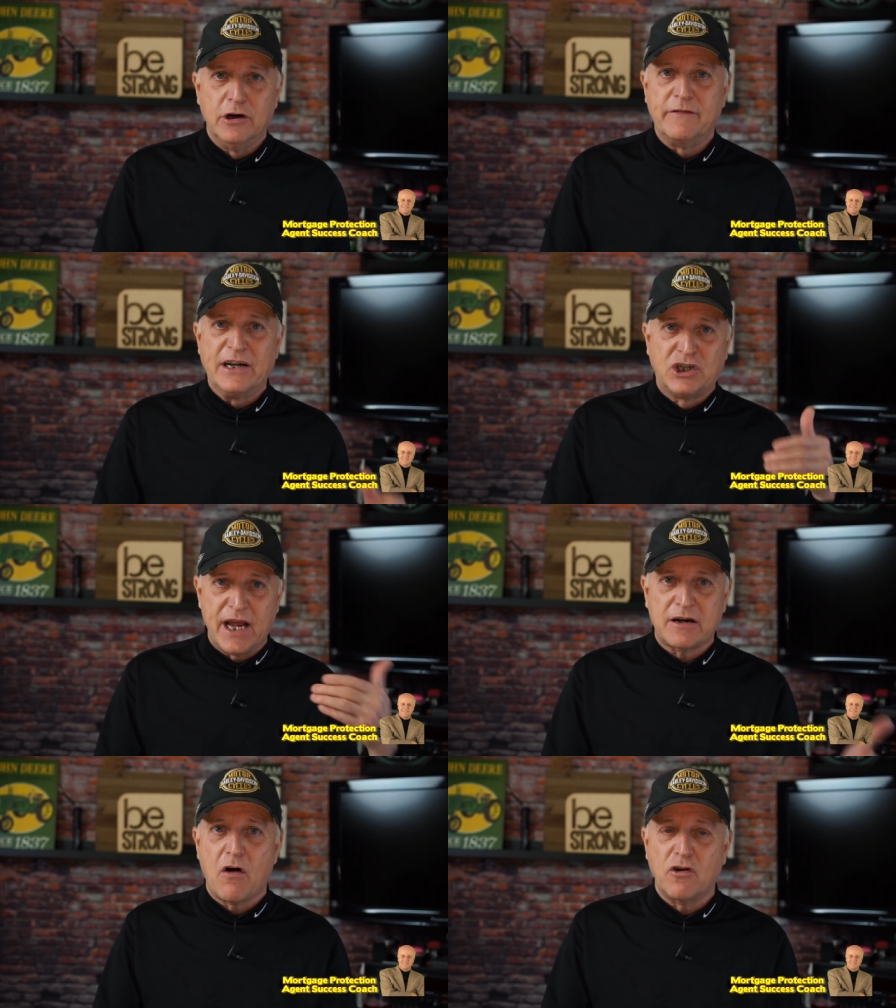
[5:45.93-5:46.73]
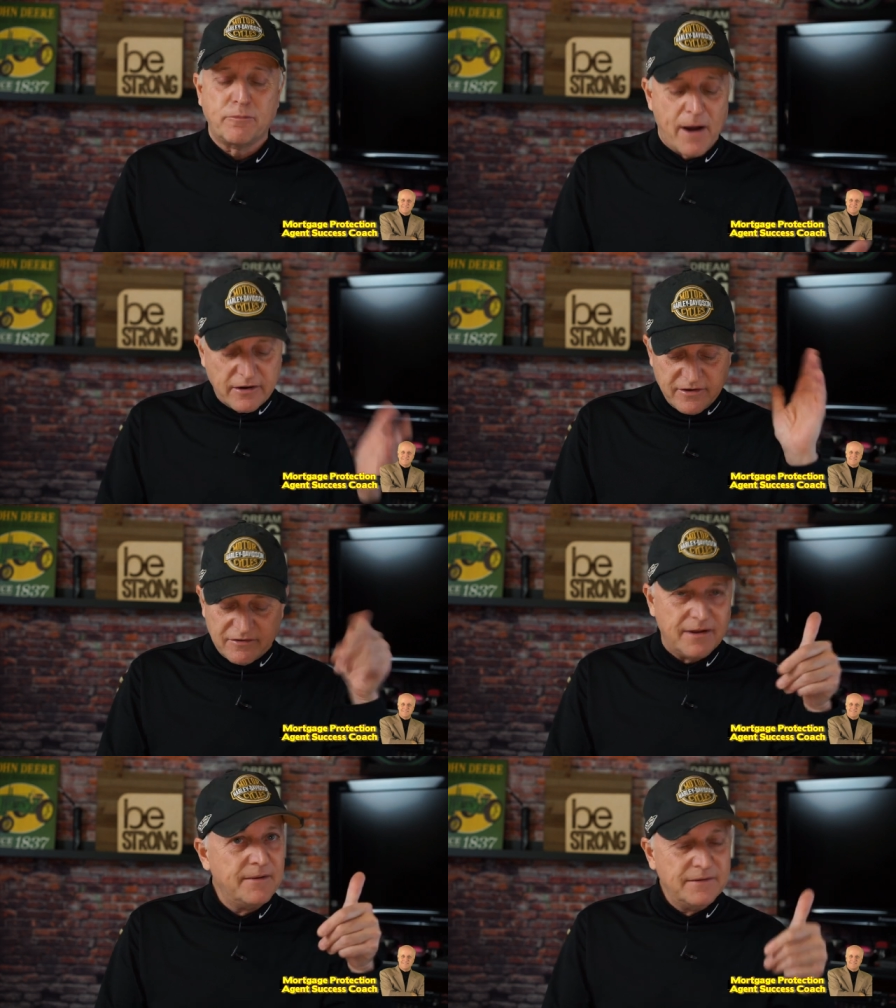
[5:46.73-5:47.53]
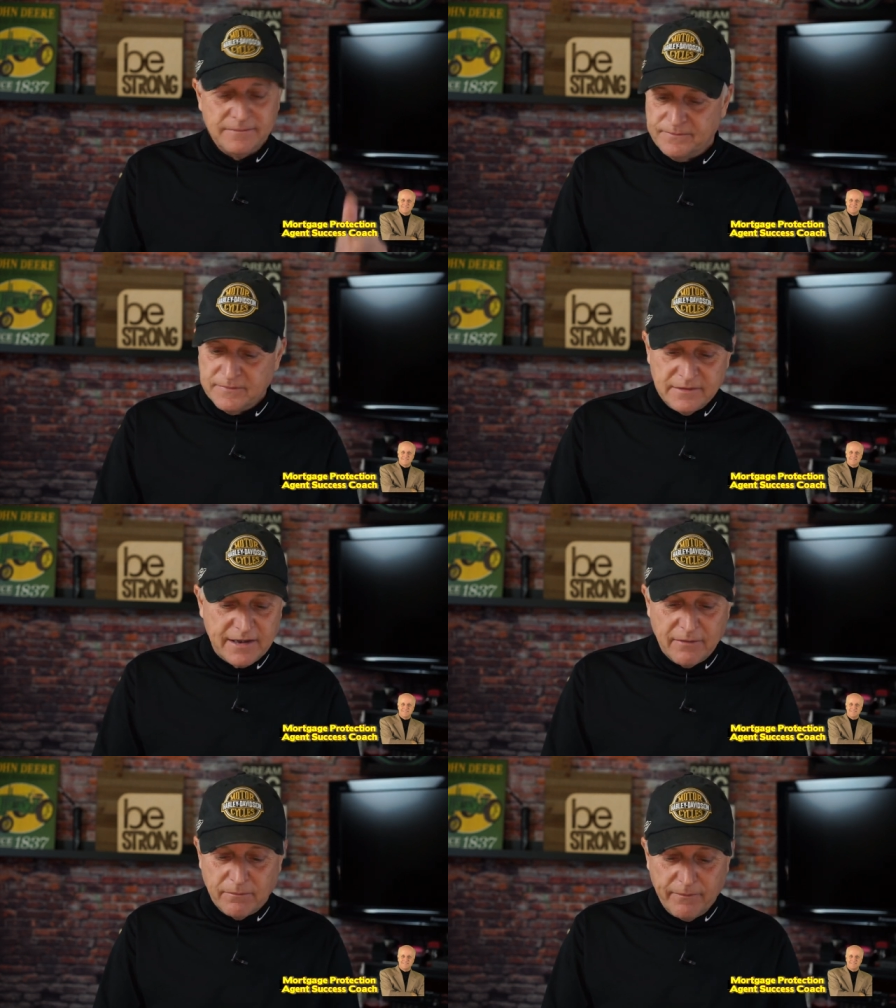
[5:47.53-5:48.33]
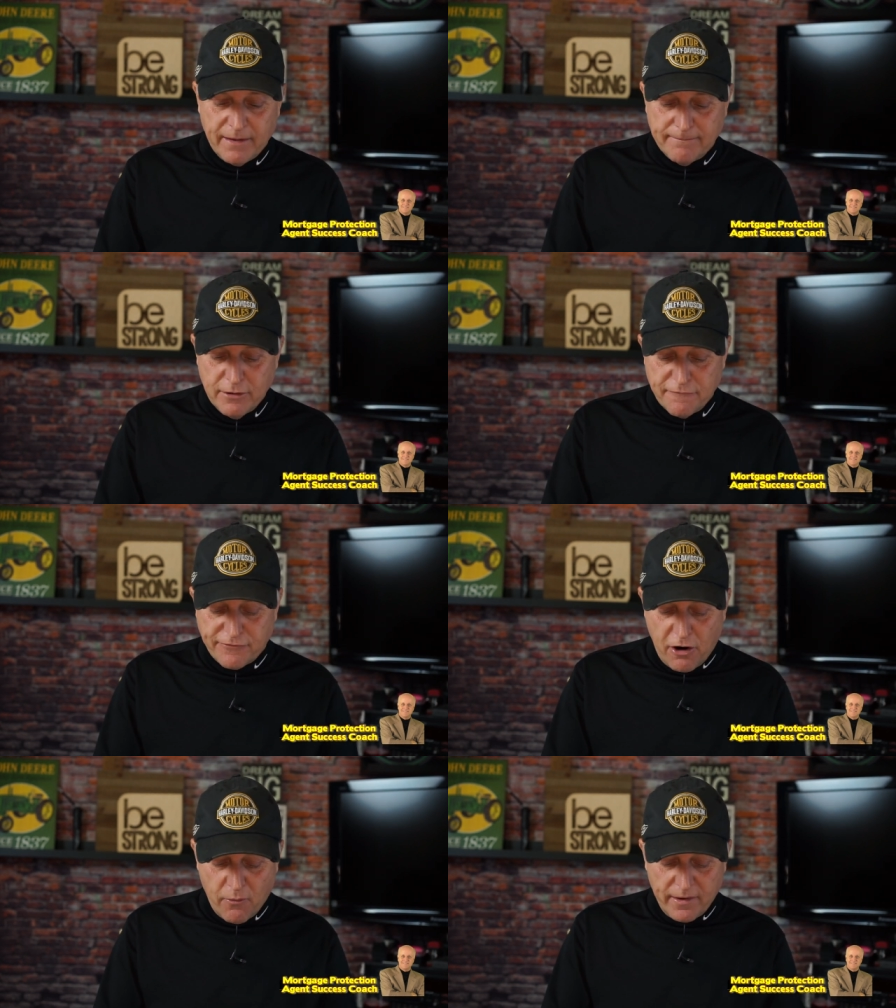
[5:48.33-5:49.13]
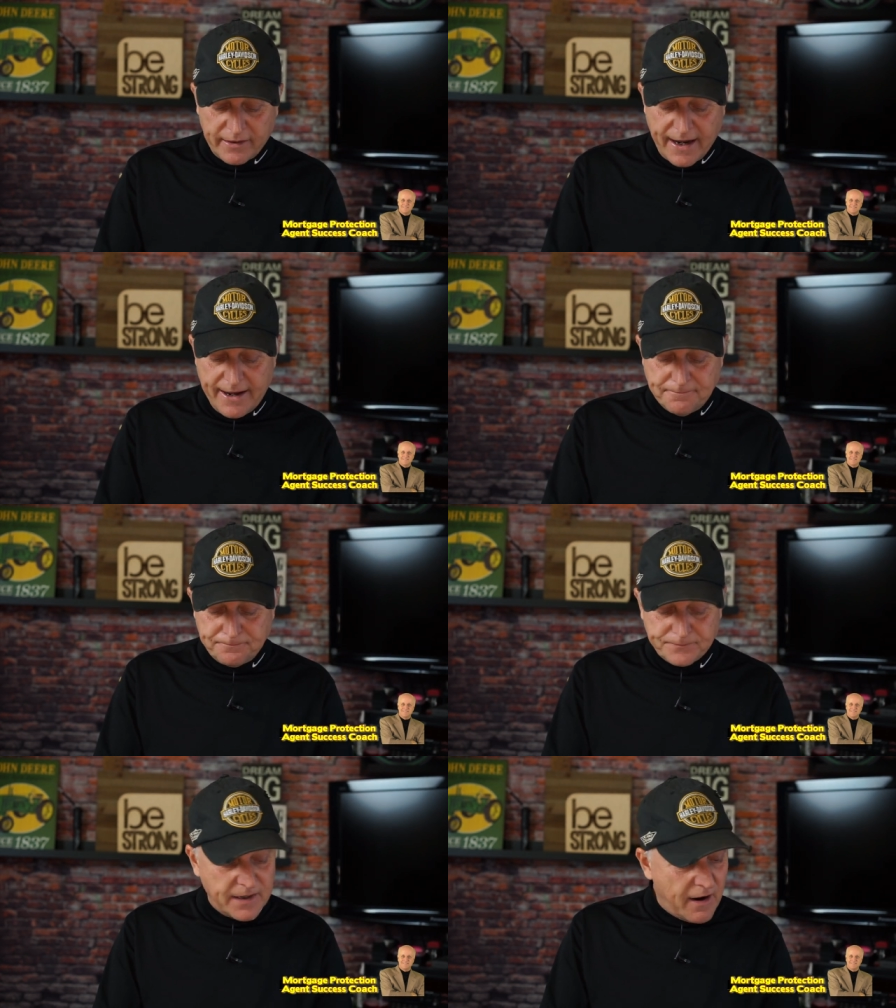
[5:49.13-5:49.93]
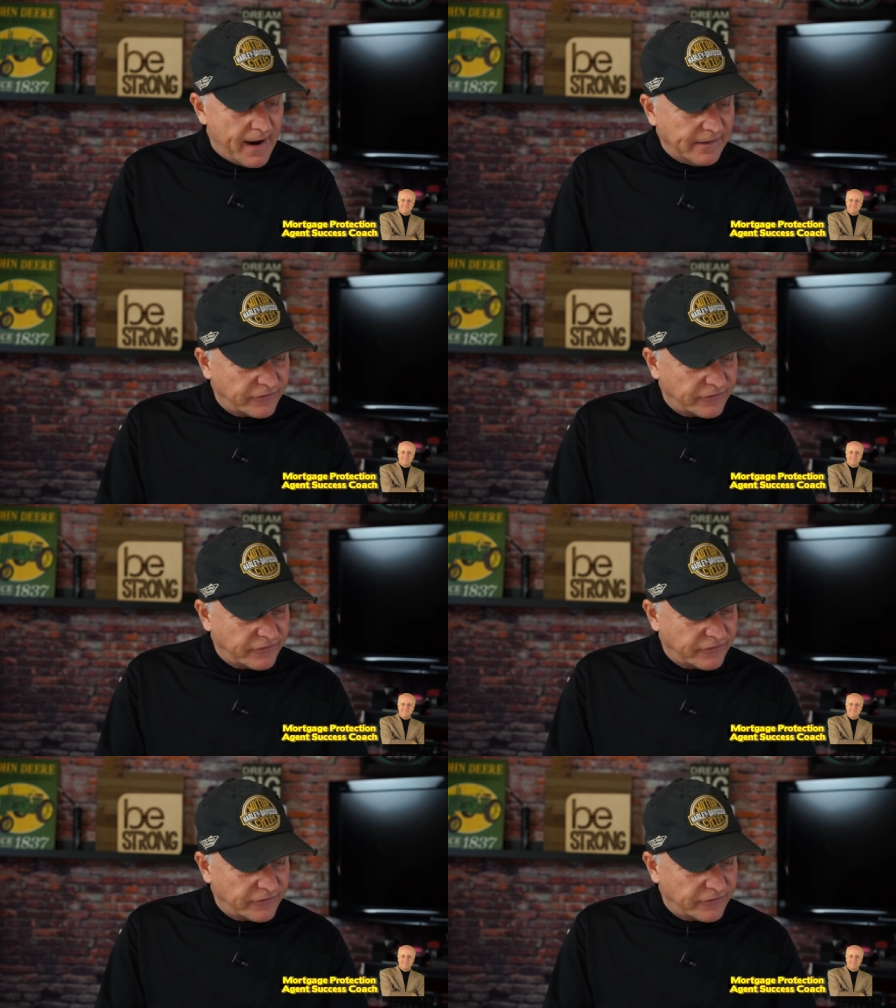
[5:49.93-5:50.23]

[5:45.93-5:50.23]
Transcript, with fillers: If they check all those boxes, then then move forward. Okay. All right.